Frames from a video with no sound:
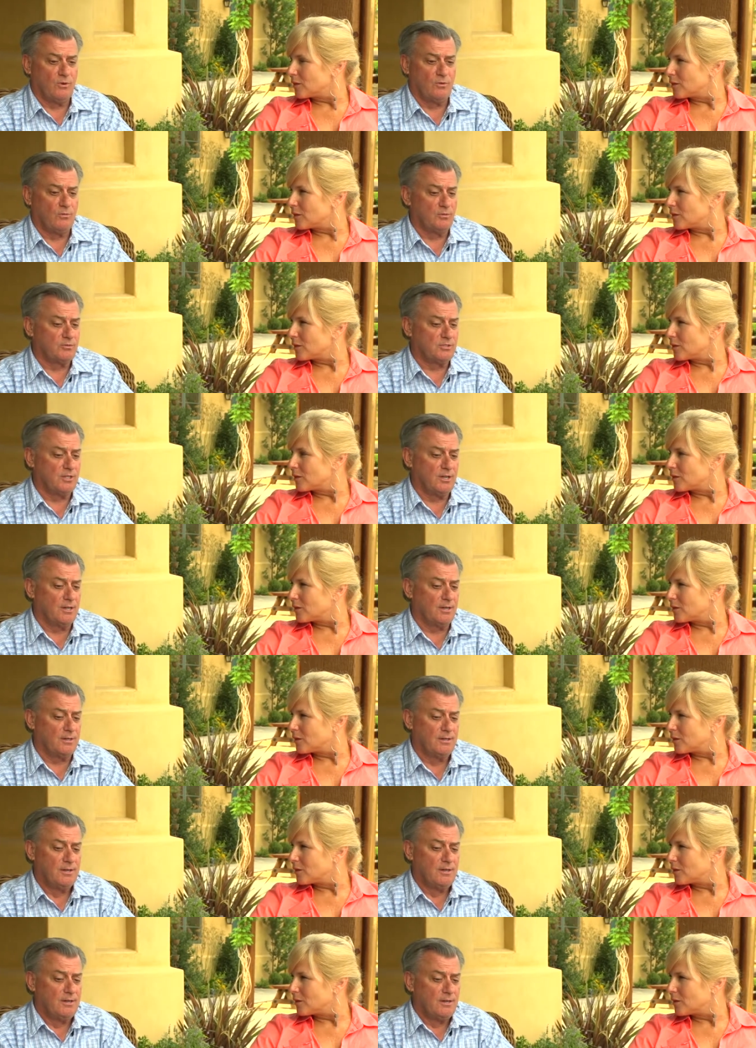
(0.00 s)
Speaker 1: Robles.
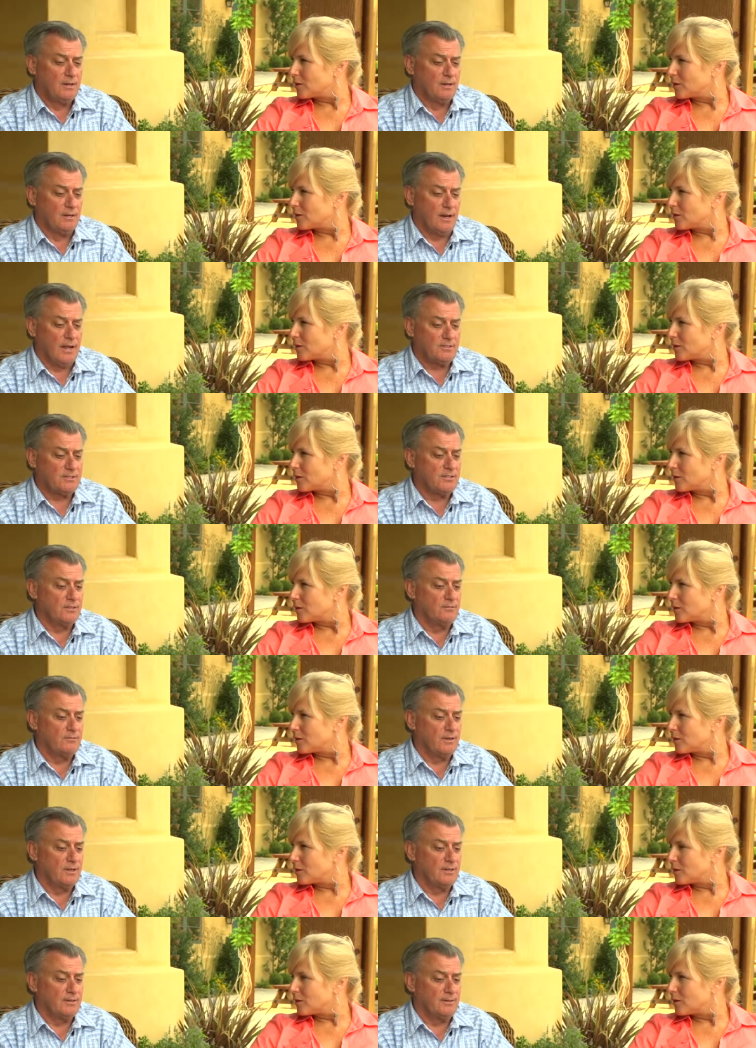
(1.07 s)
Uh, lots
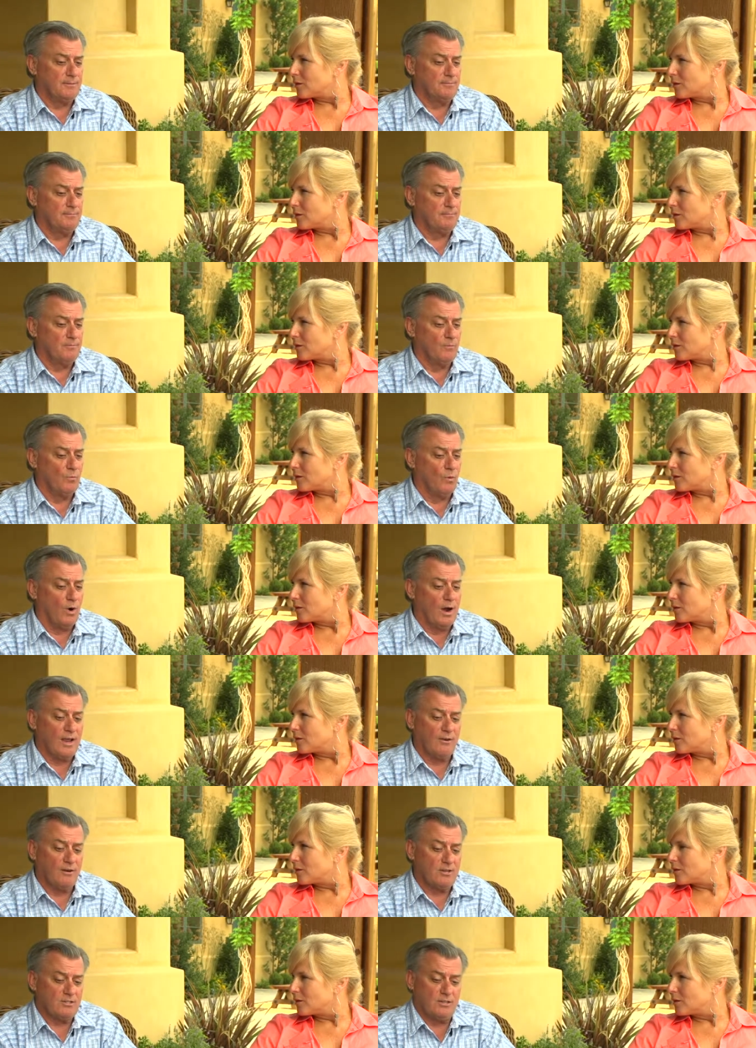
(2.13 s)
of um,
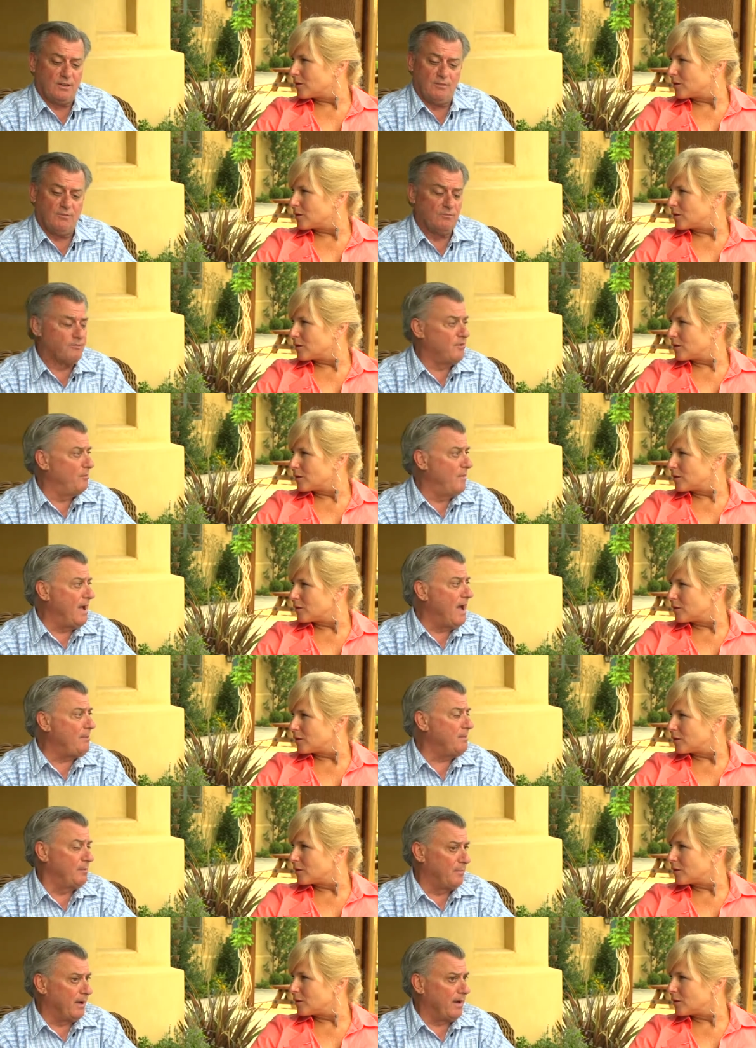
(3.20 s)
wineries, even from
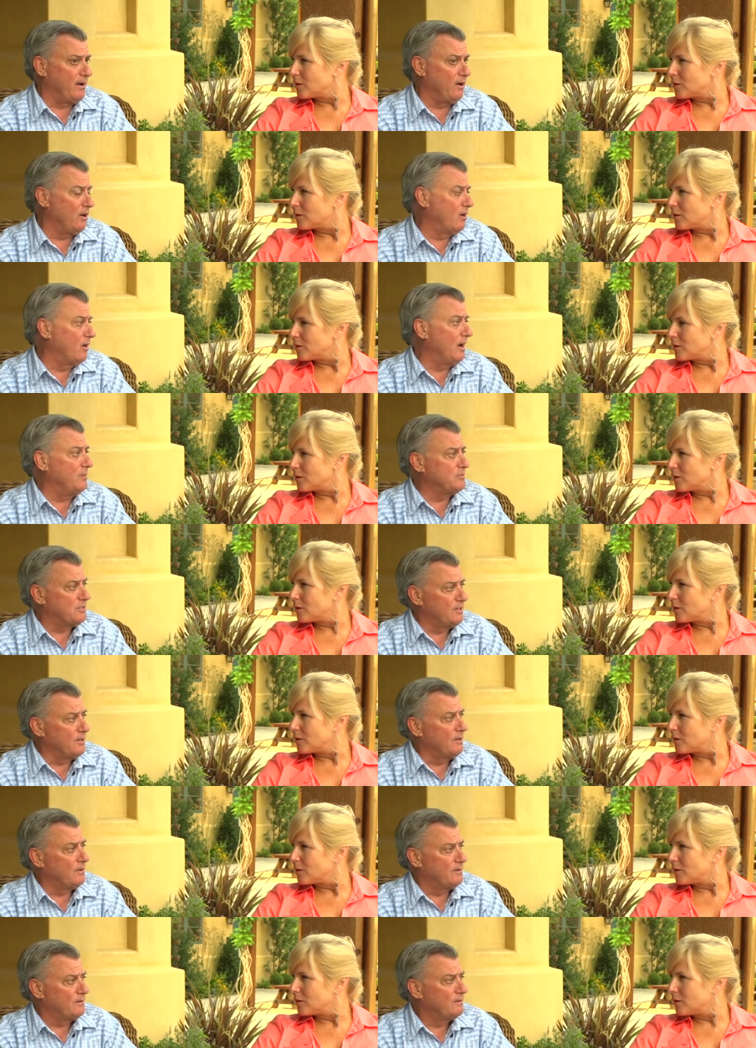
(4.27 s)
Napa, buy our grapes
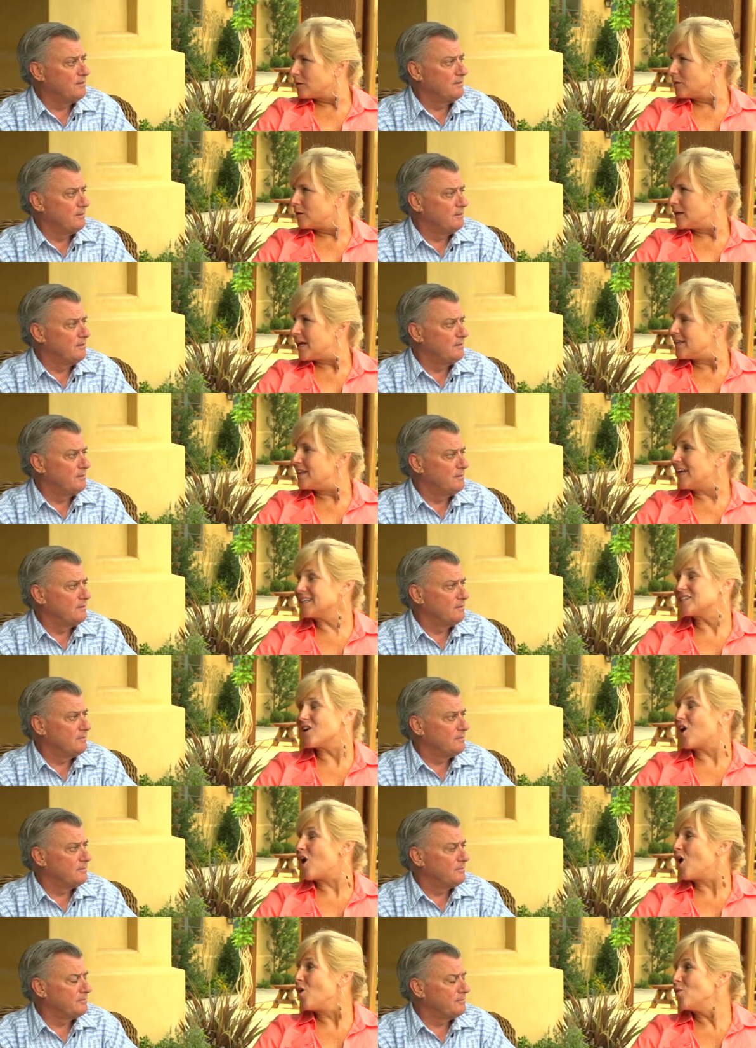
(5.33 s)
here. And
Speaker 2: that's
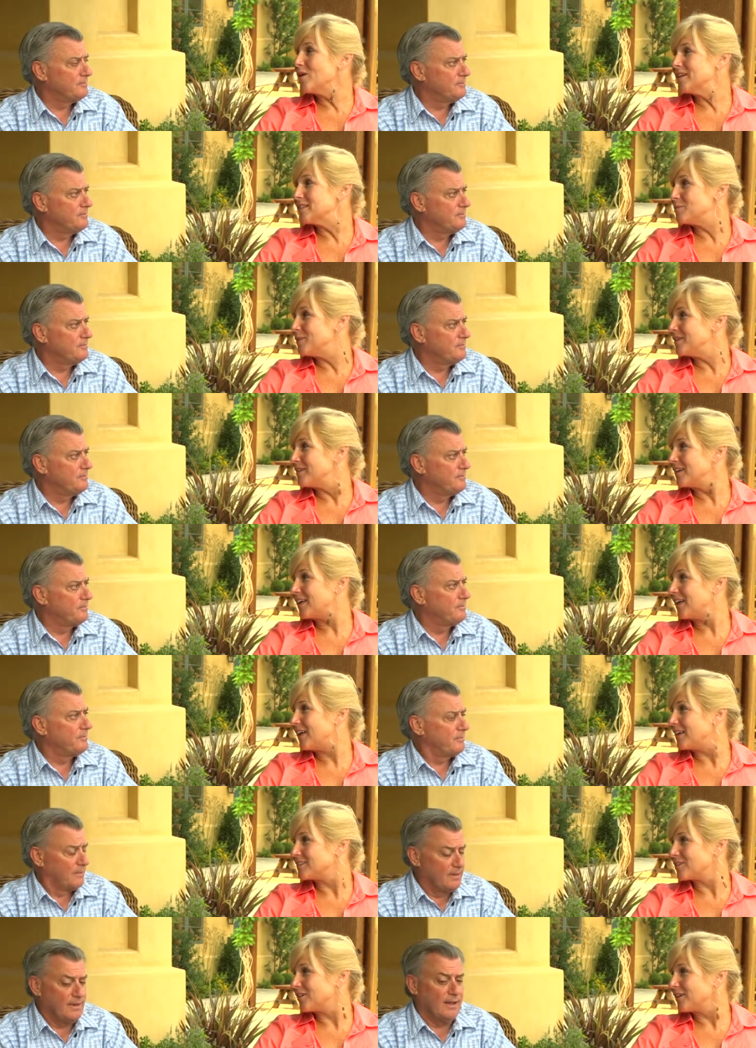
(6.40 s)
always been the
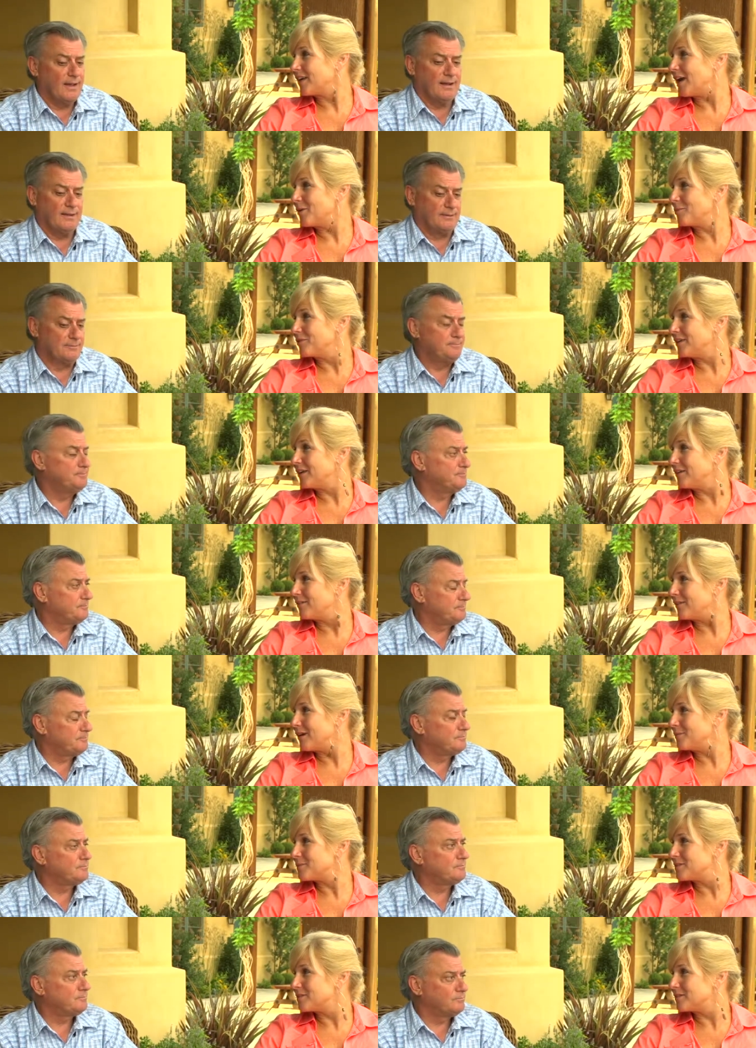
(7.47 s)
case. Yeah. Our Cabernet
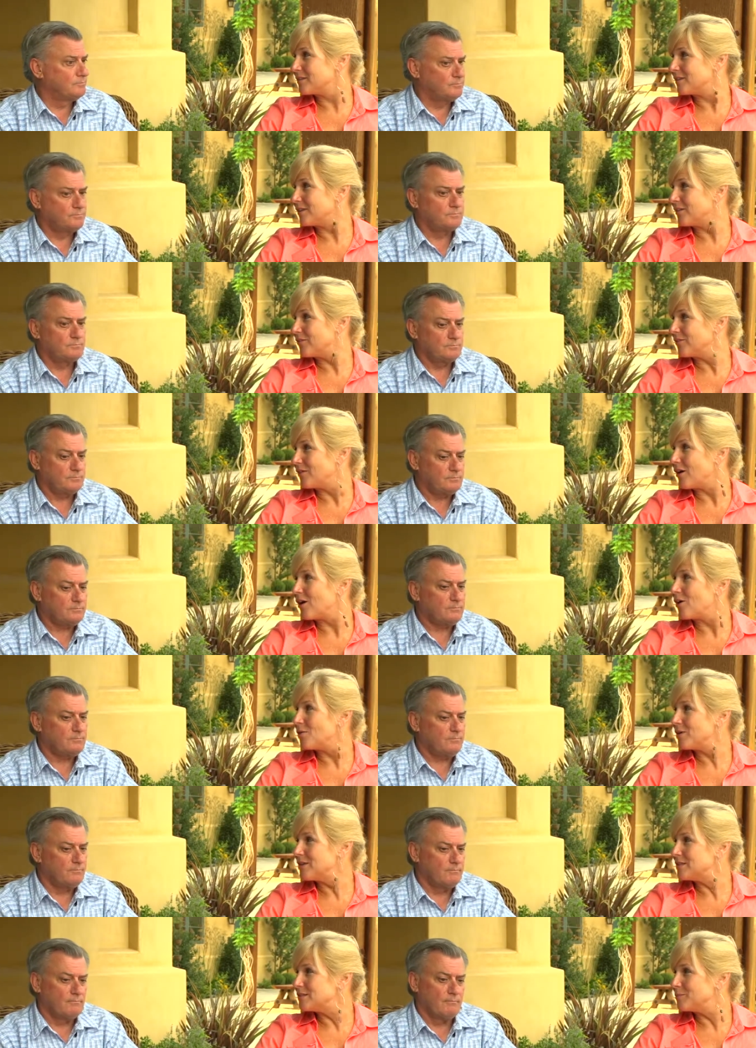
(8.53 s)
grapes have
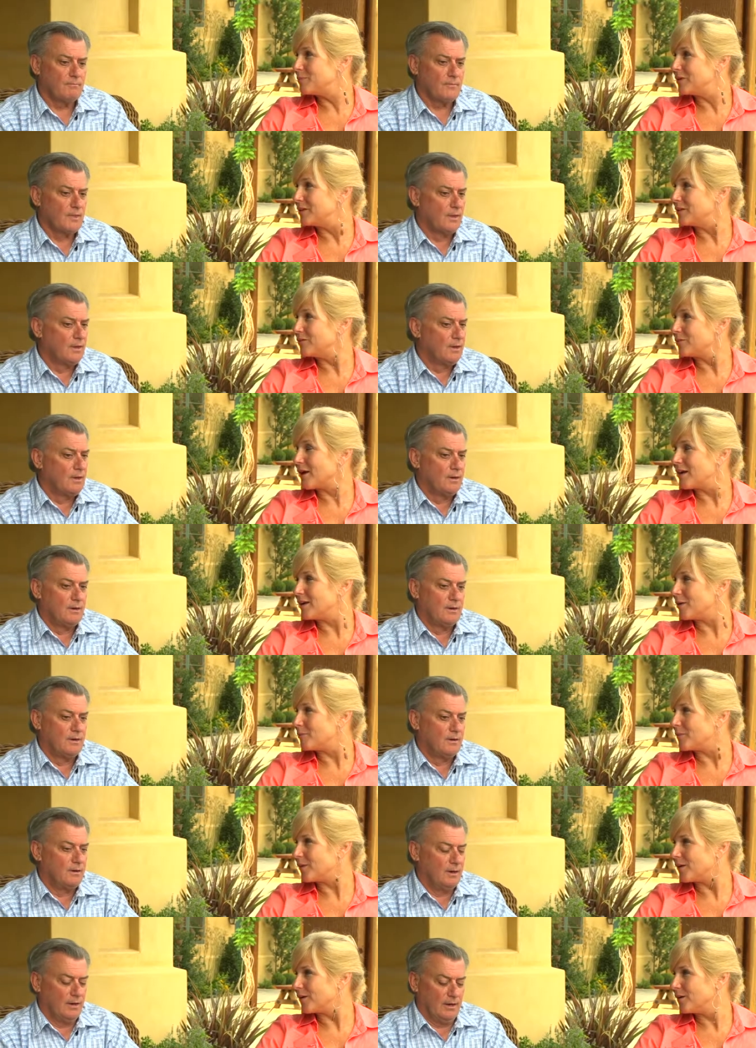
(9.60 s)
always been right
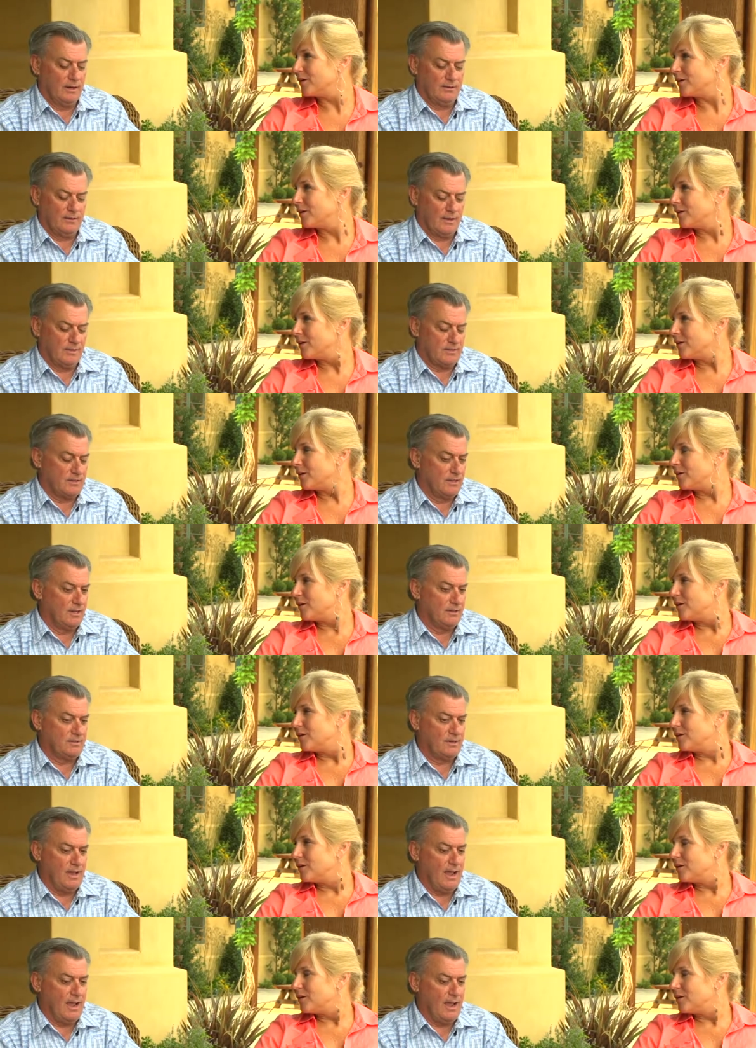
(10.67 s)
up there. It,
Speaker 1: it's it